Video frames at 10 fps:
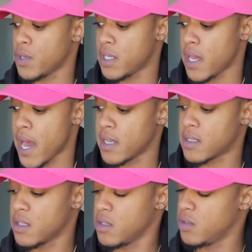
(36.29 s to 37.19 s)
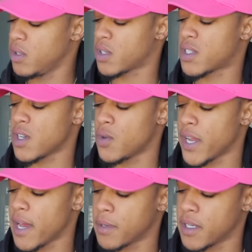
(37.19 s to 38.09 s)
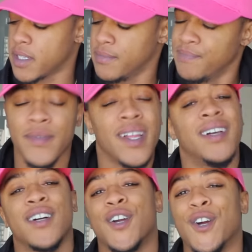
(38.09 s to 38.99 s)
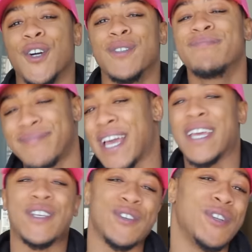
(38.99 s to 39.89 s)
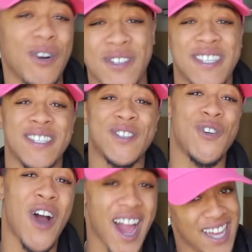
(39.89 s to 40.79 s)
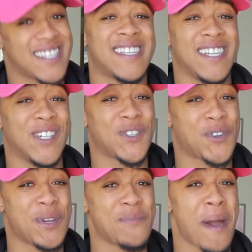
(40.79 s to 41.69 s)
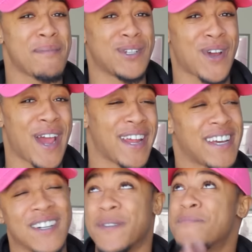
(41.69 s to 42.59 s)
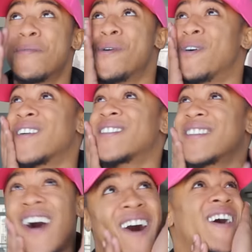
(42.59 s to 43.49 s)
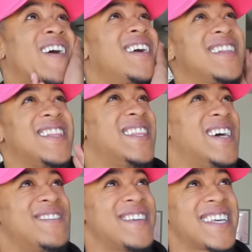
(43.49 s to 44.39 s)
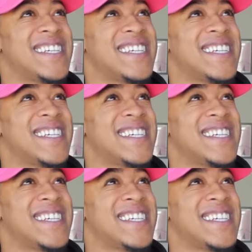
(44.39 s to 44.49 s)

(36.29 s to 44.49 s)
Queasy ass, you look so damn good. Girl, thank you. You know it's this new oxtail cream I've been trying out. The pores are loving